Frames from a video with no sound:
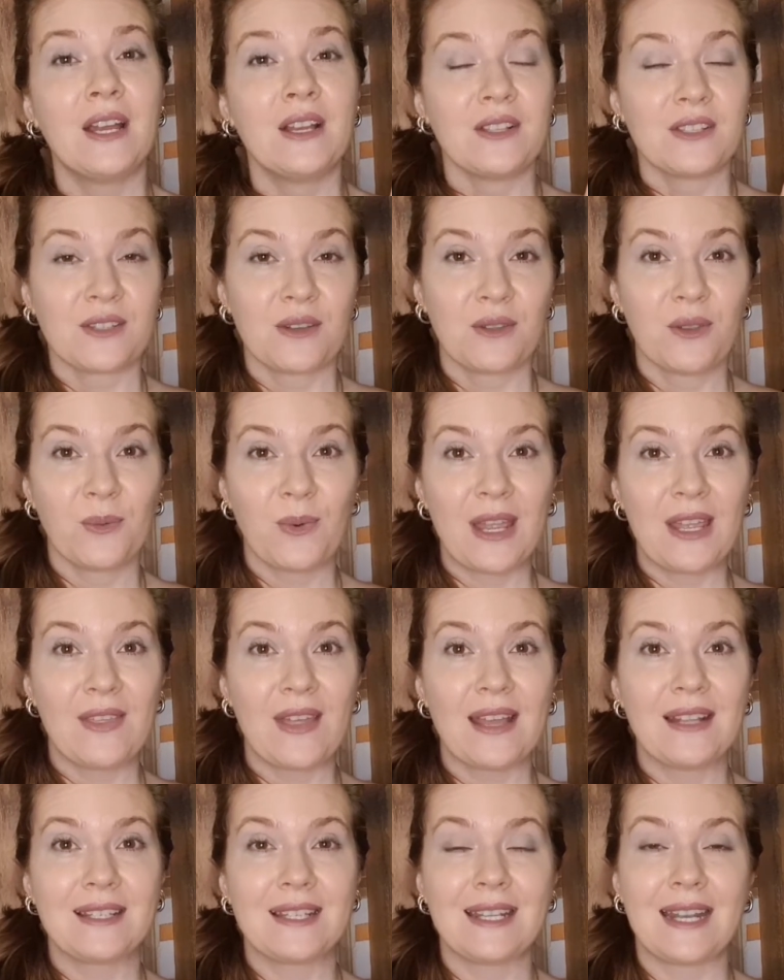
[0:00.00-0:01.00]
So the way
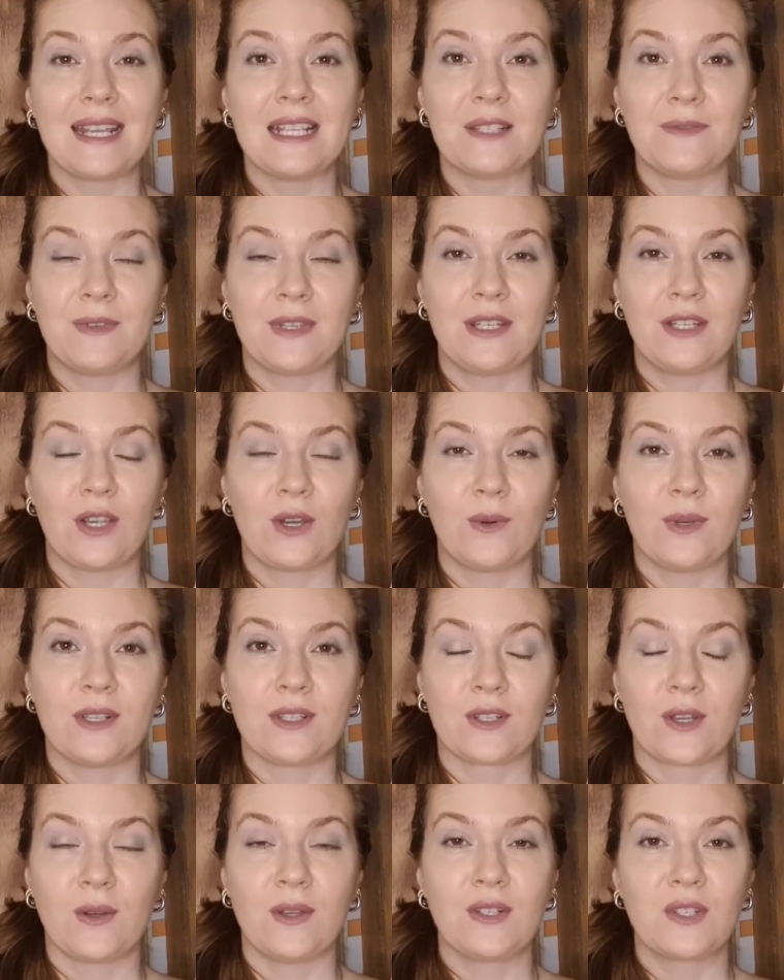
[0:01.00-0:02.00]
that today's video
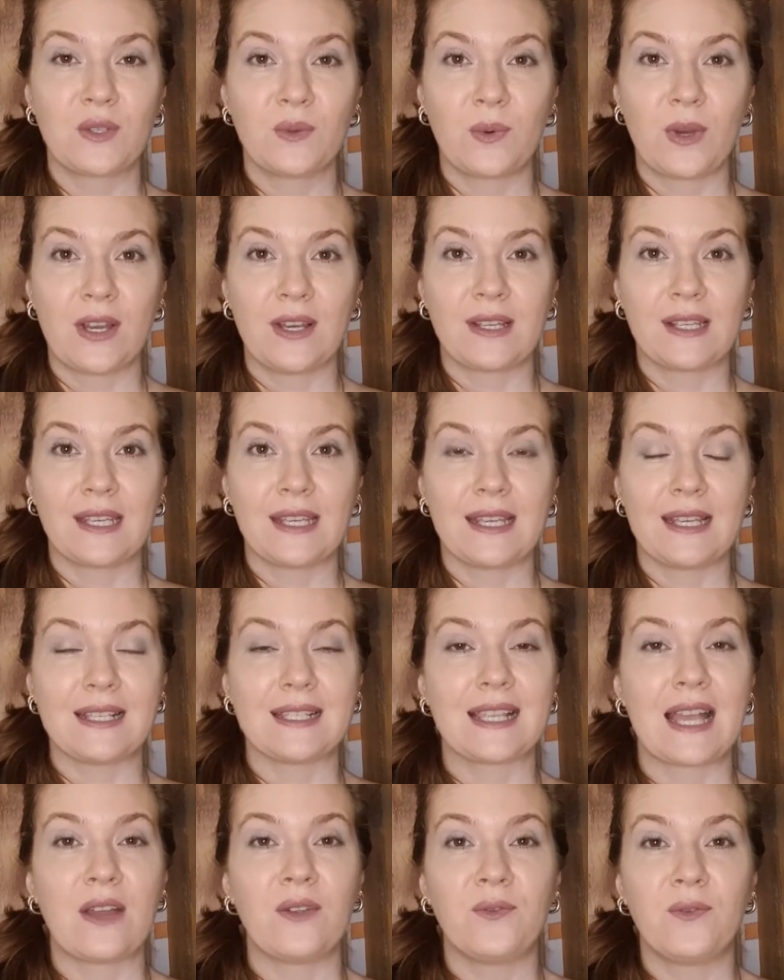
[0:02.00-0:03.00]
is going to work
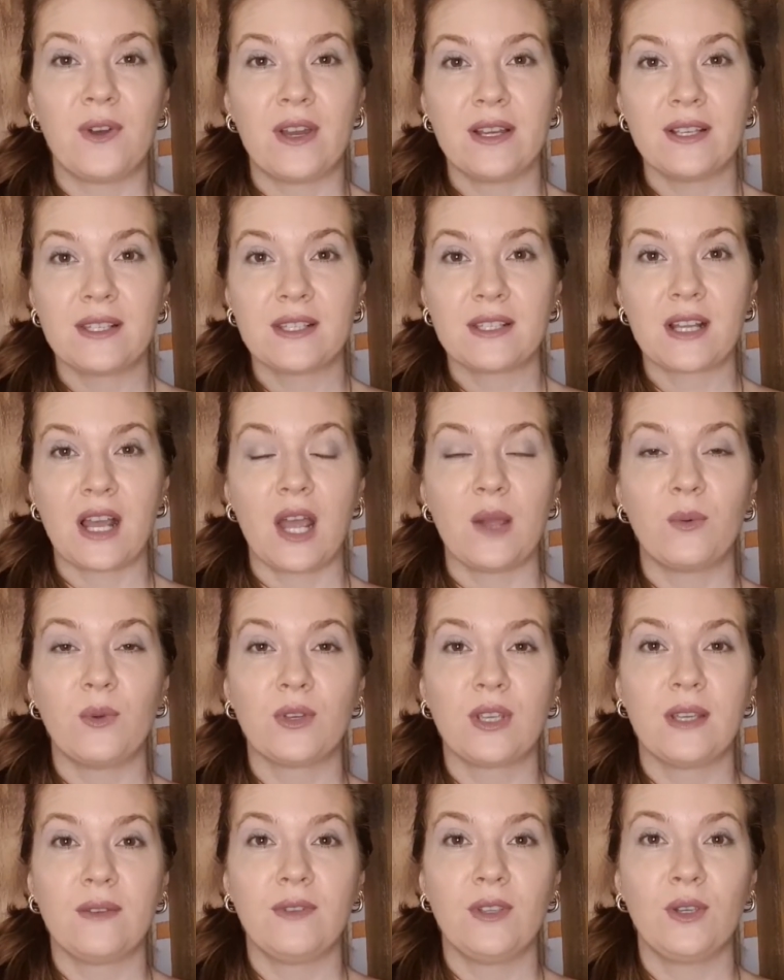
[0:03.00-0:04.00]
is that first I will
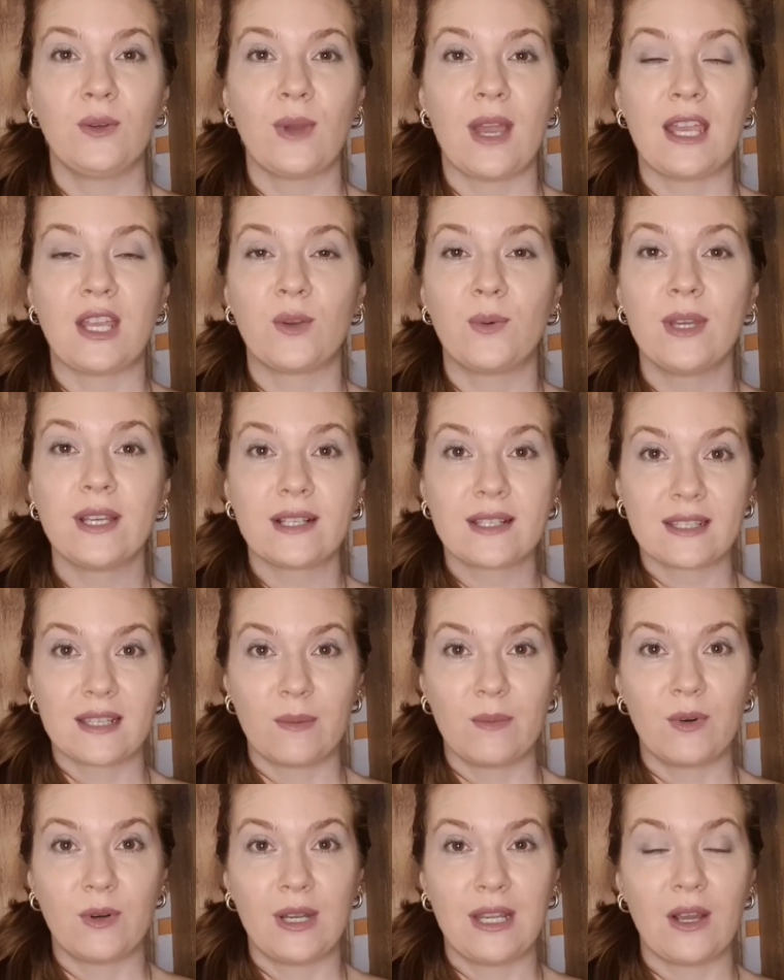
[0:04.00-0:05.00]
give you a quick
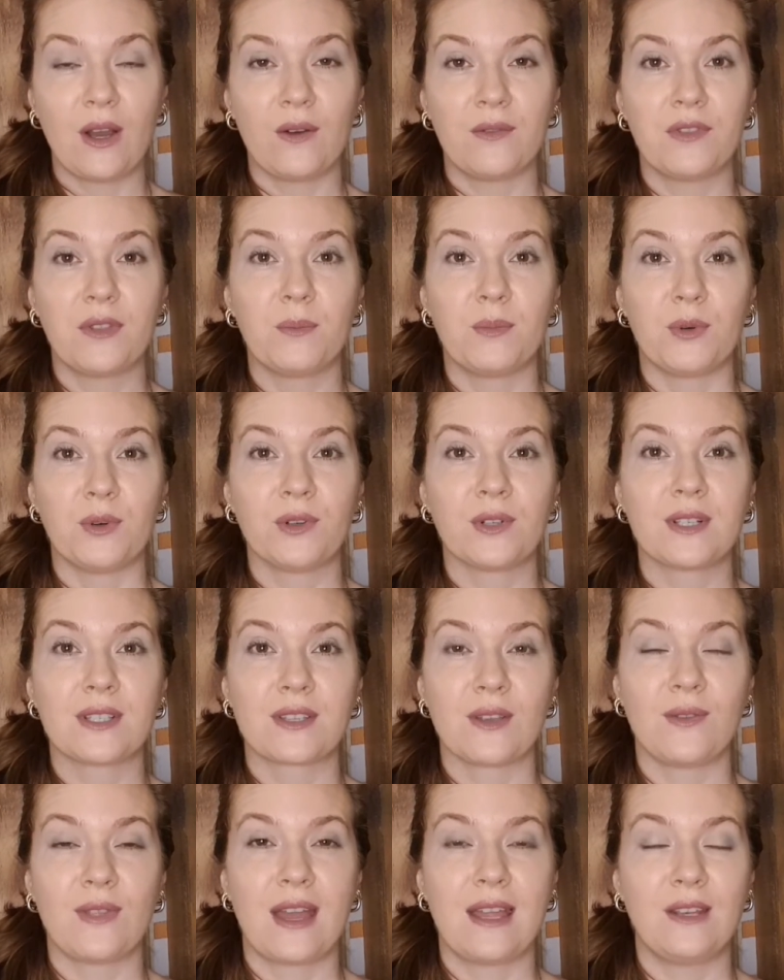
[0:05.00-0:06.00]
summary of the book
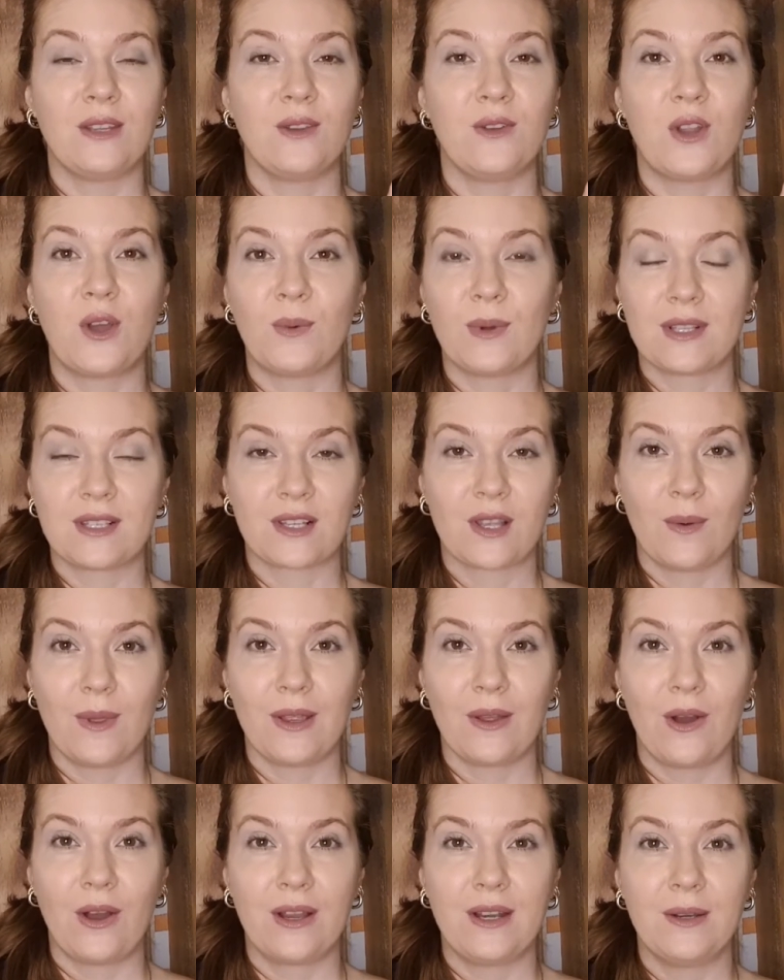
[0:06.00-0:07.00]
so that you know what's
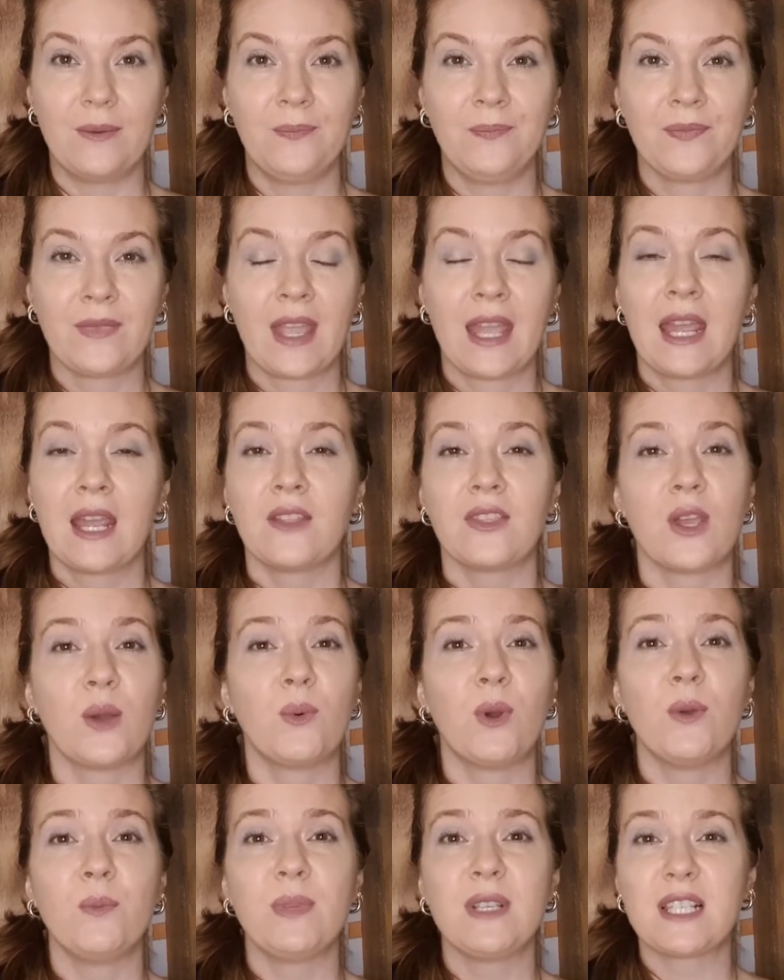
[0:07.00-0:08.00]
going on. There
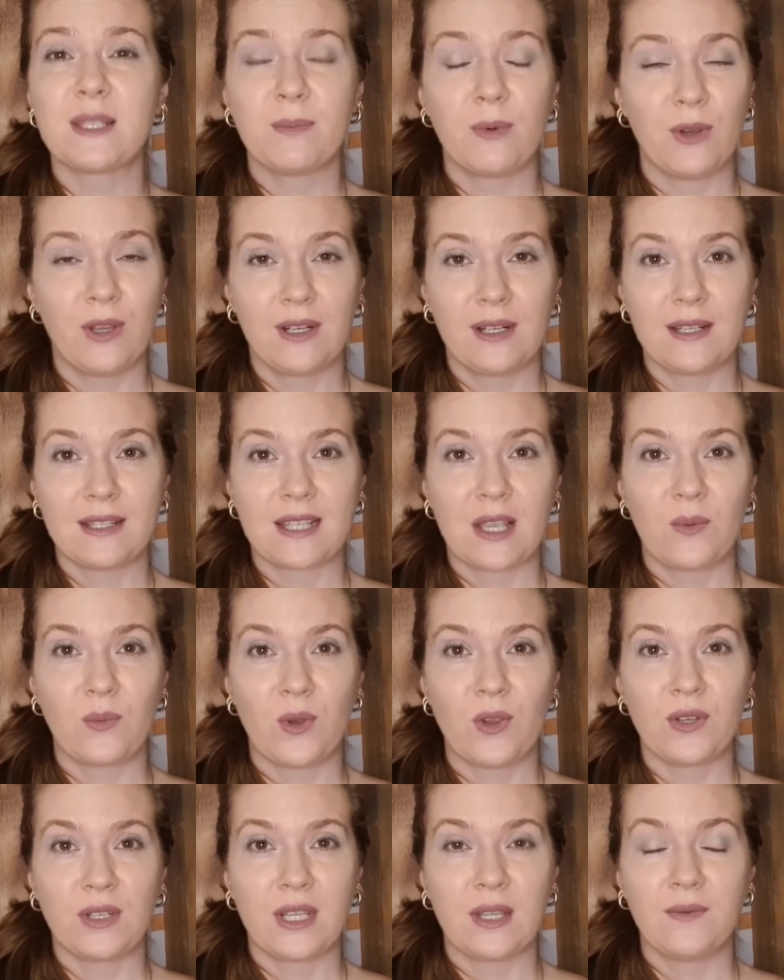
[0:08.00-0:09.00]
won't be spoilers, I
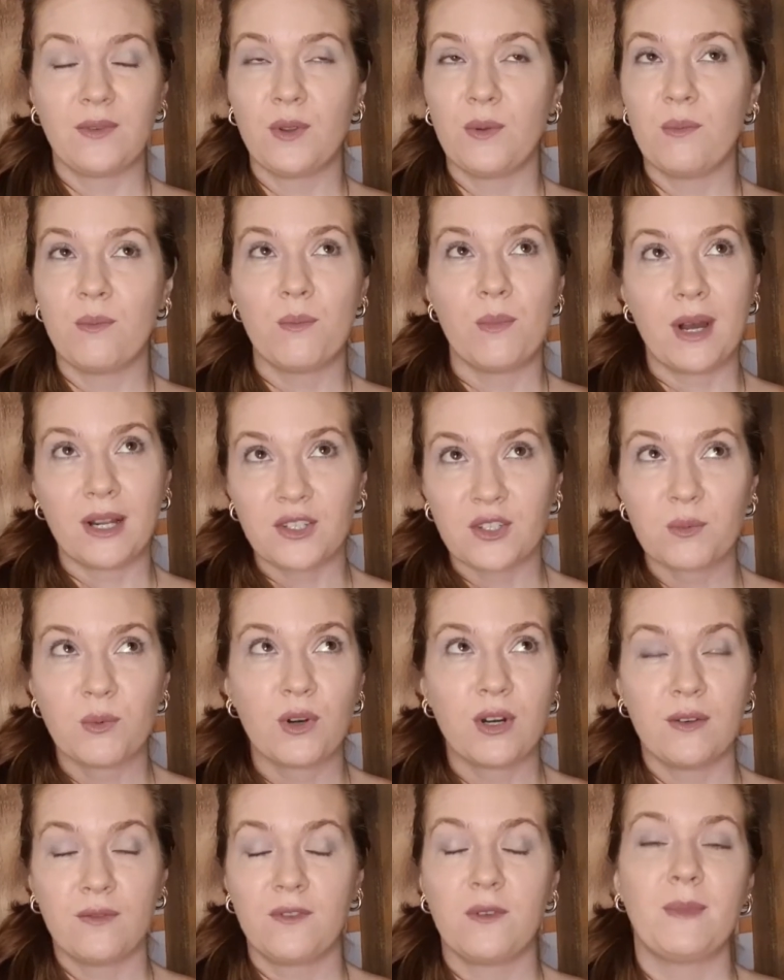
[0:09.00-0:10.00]
won't give you much
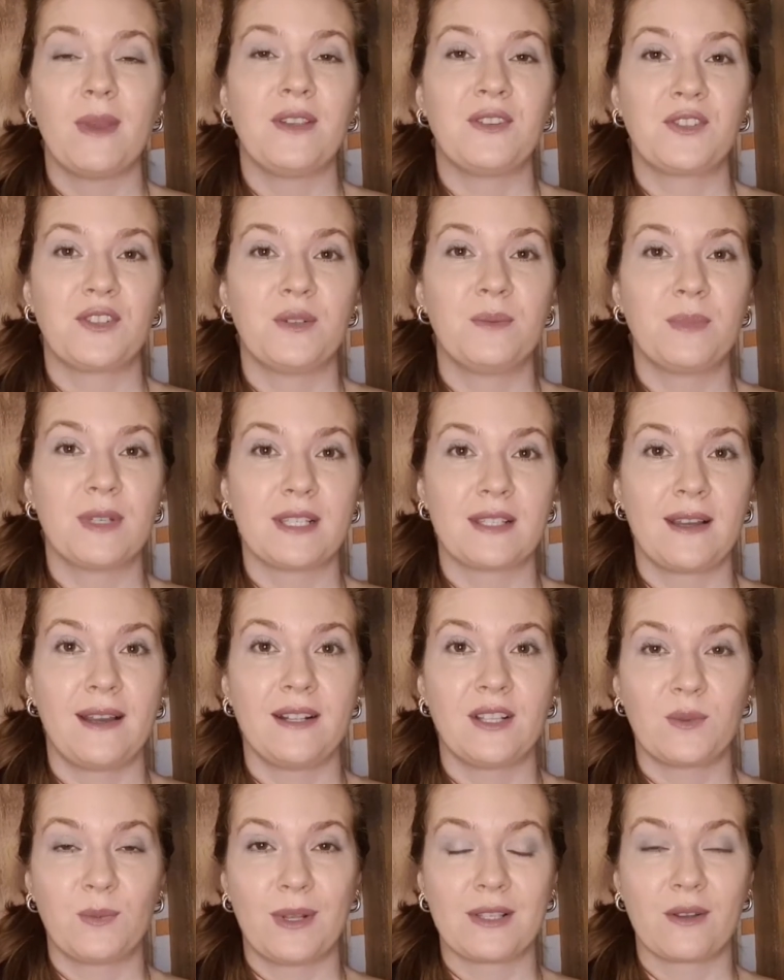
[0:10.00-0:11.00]
more information
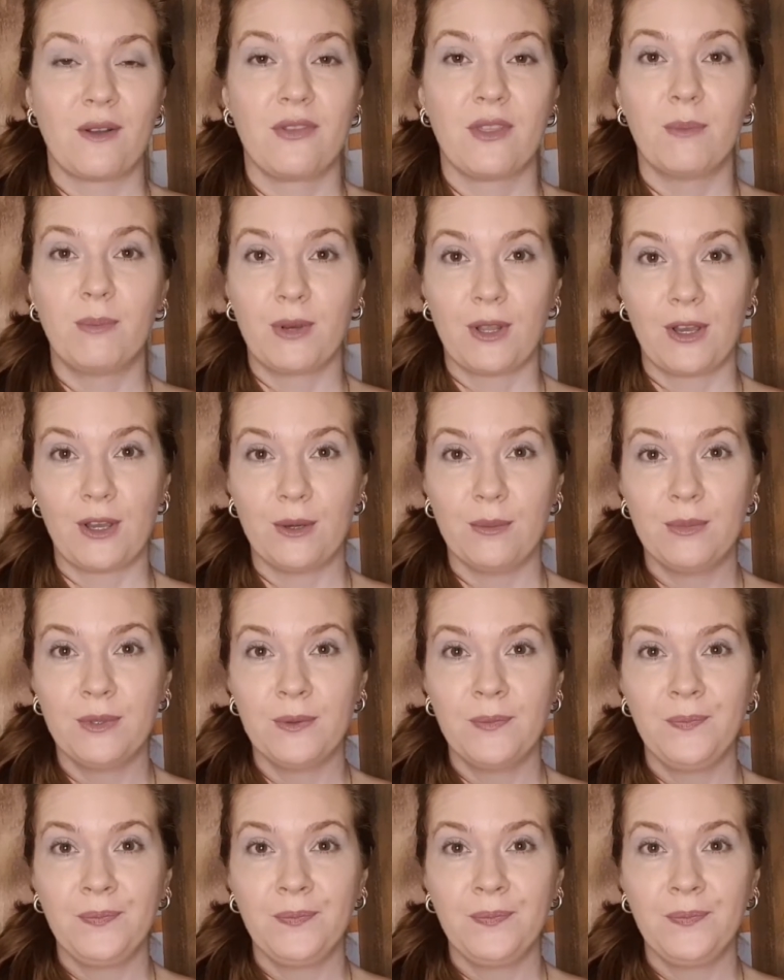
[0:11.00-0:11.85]
besides what's on the blurb.